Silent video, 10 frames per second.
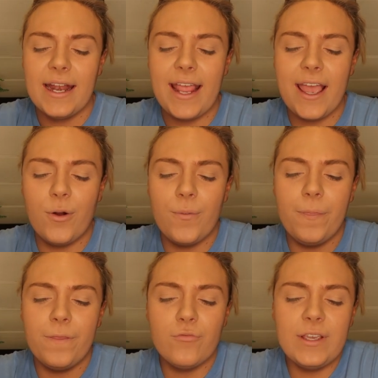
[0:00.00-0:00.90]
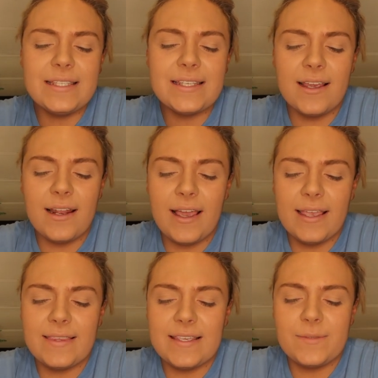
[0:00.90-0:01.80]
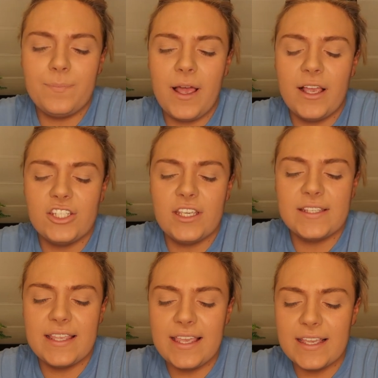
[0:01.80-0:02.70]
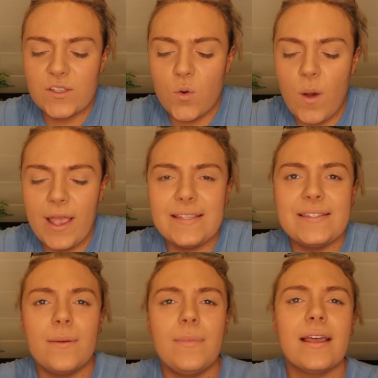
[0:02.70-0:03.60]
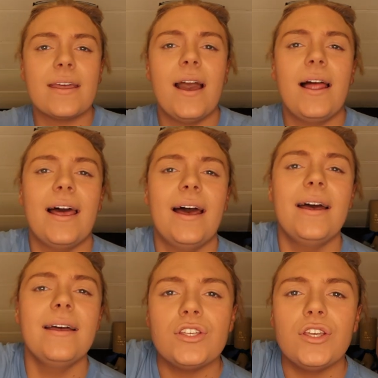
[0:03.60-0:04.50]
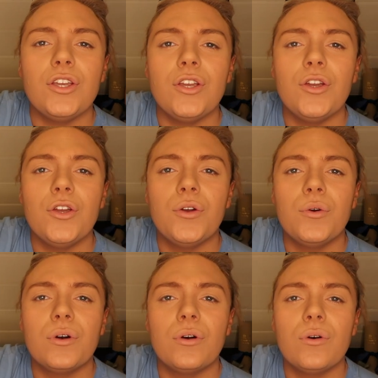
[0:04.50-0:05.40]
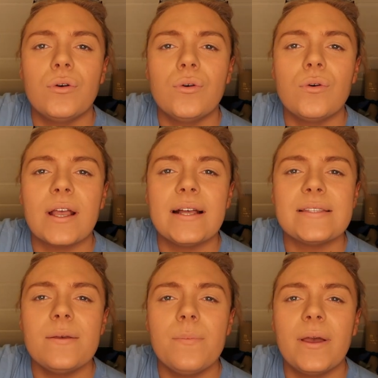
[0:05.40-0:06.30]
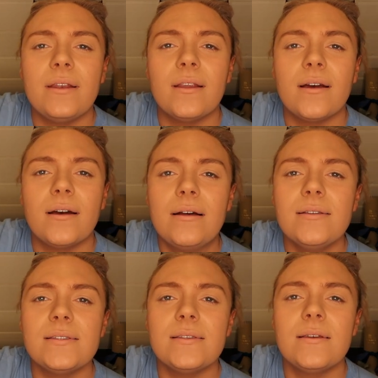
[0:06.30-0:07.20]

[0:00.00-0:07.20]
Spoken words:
Now, the reason I like this blush is I think it's quite a similar color to Orgasm by NARS.